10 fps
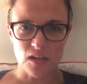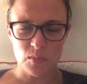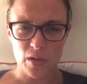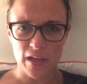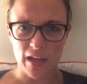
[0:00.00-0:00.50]

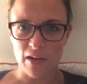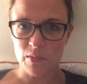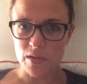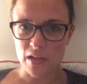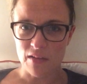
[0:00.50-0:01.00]
I'll work it
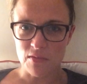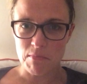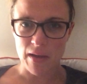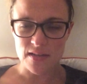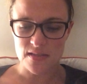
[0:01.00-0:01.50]
out when I have a
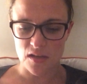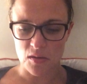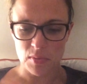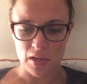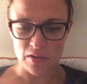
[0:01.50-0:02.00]
mass
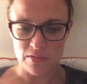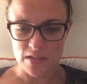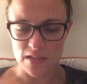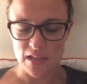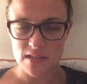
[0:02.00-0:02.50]
upload
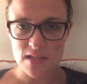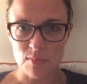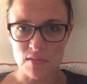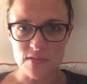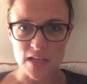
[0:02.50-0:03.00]
in the next
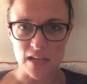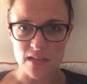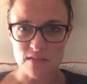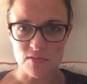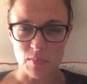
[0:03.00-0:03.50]
couple of
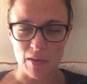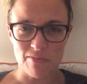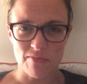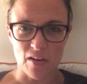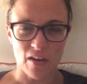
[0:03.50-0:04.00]
days. I've got
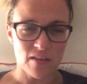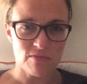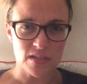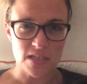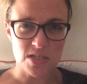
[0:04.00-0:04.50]
about
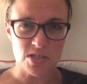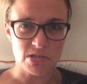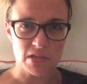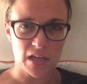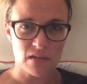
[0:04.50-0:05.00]
five ready to
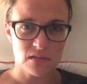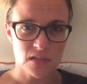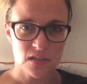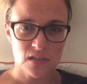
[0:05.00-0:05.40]
do now.